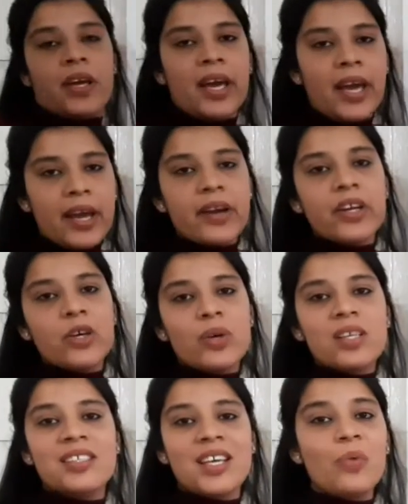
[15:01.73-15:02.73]
here you
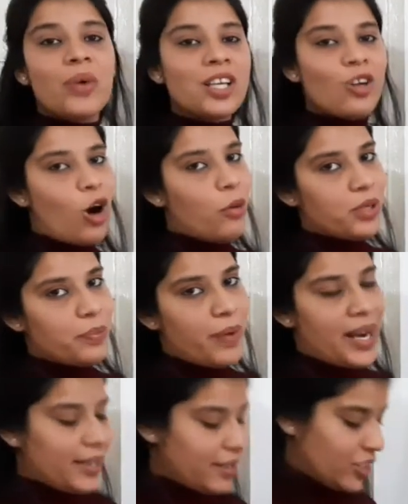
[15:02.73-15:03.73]
can see one common
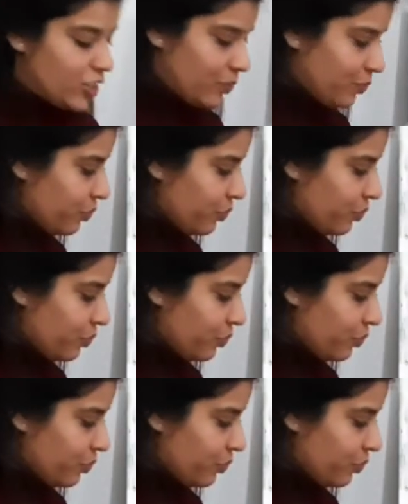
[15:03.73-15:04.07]
pattern.